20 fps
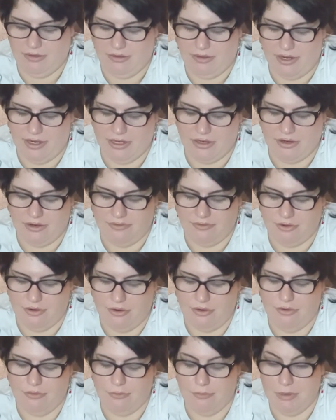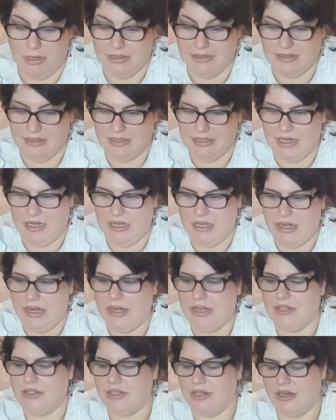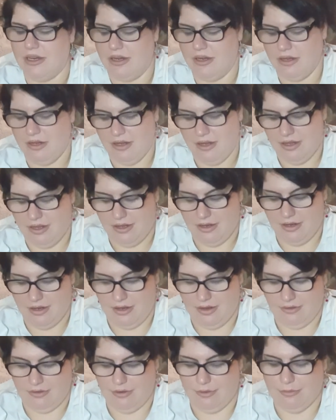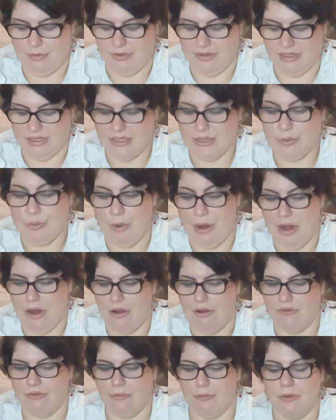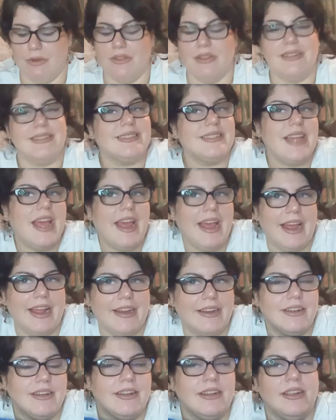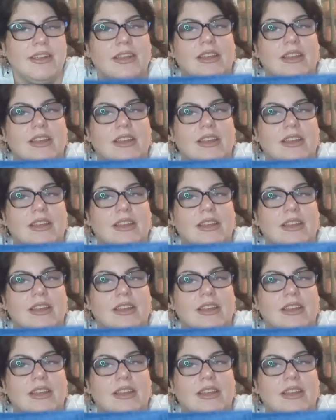Like, I've got almost a teenager, got one that's 12 and one that's 10,